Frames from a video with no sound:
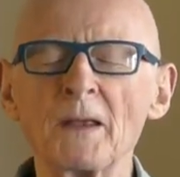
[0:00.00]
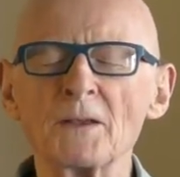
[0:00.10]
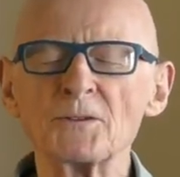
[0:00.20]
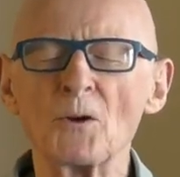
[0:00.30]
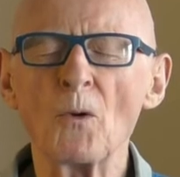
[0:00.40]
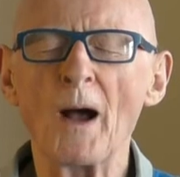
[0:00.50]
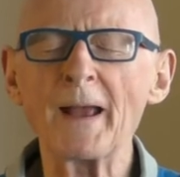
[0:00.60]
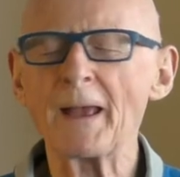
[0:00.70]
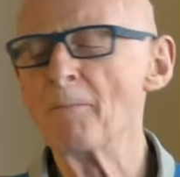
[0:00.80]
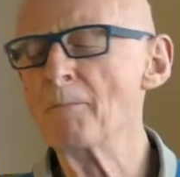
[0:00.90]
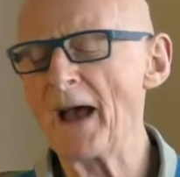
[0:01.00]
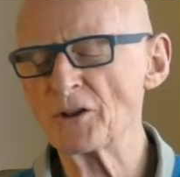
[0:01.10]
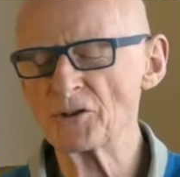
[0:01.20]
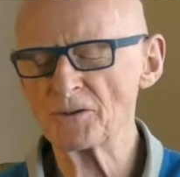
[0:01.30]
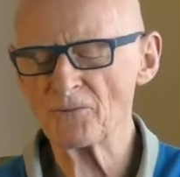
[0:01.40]
So I
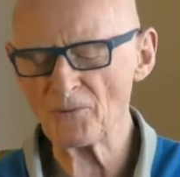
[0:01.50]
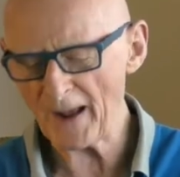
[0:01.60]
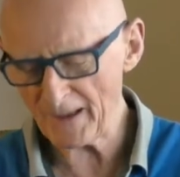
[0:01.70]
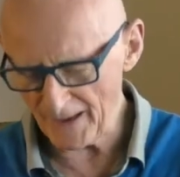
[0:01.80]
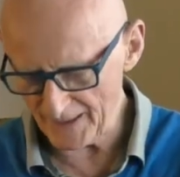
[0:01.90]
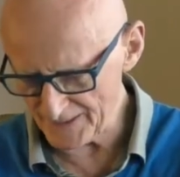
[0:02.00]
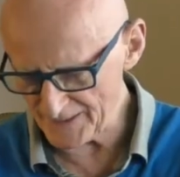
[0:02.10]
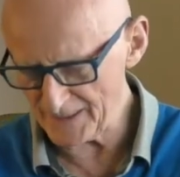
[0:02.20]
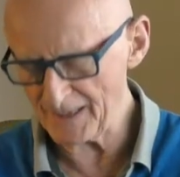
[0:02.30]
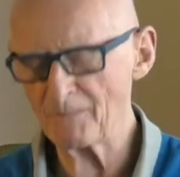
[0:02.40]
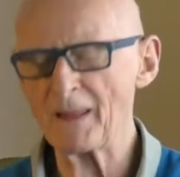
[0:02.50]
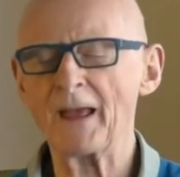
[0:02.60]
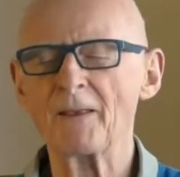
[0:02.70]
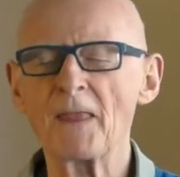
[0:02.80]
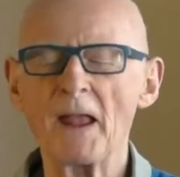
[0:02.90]
imagine Frank, I can see him
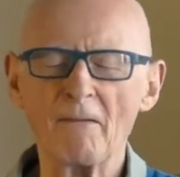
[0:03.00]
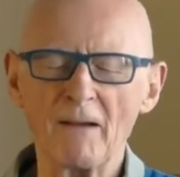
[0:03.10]
lying there.